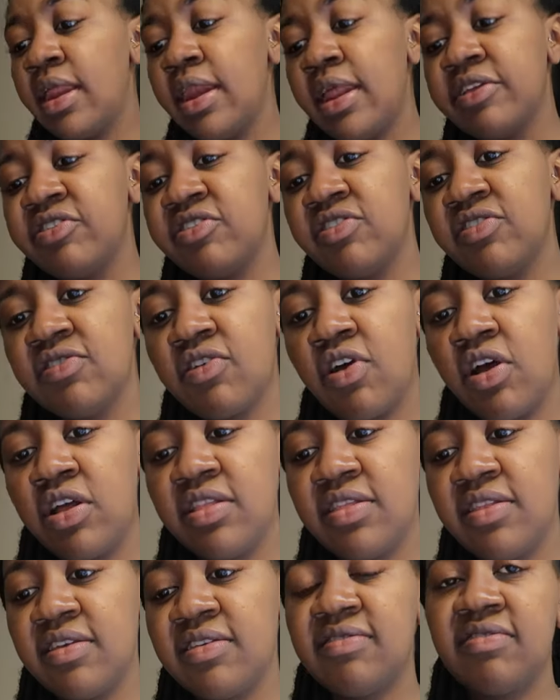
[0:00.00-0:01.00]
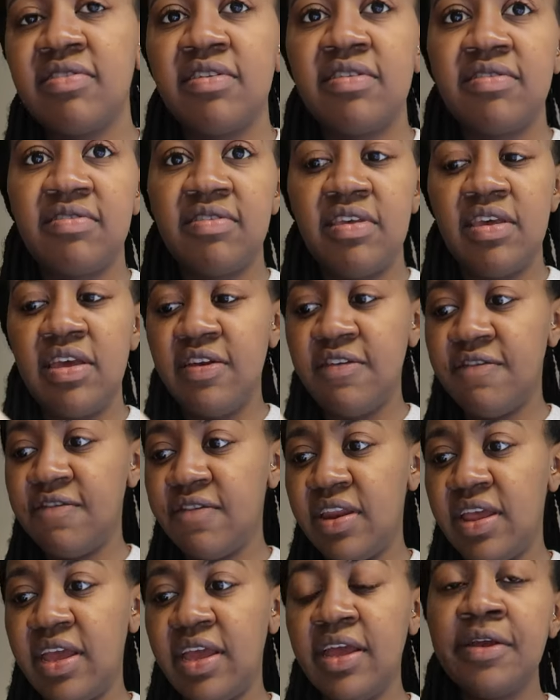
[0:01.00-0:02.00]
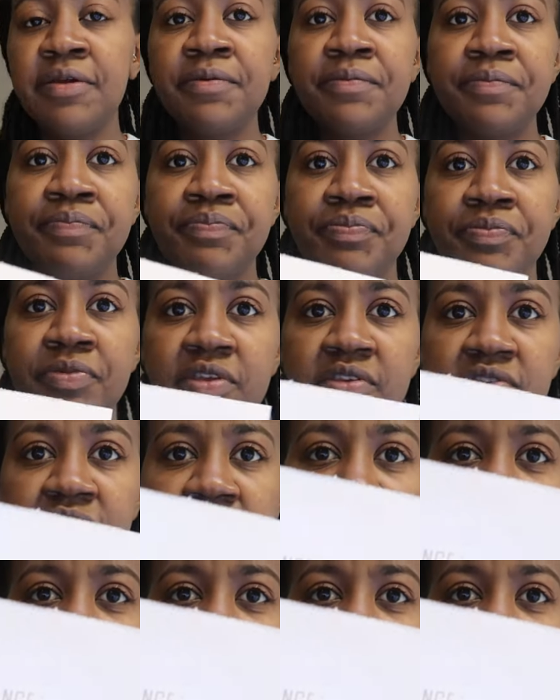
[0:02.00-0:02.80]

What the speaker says: and I just got this evening. So